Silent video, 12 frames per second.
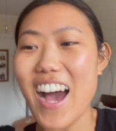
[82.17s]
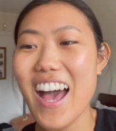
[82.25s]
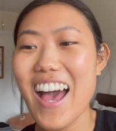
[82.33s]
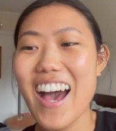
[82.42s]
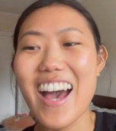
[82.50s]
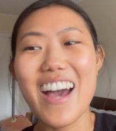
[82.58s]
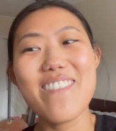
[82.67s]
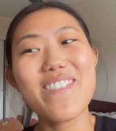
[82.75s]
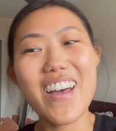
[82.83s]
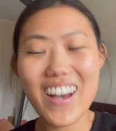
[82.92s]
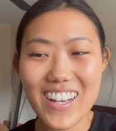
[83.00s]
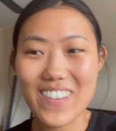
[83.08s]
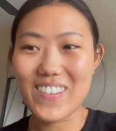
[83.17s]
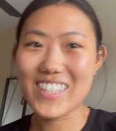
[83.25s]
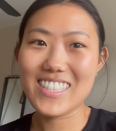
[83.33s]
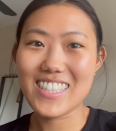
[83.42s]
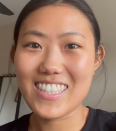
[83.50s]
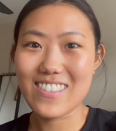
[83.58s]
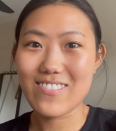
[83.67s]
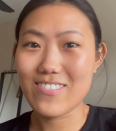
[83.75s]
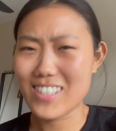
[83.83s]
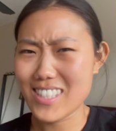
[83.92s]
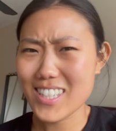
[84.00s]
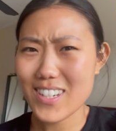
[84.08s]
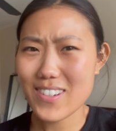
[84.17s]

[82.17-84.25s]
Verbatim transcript: I'm not going to really go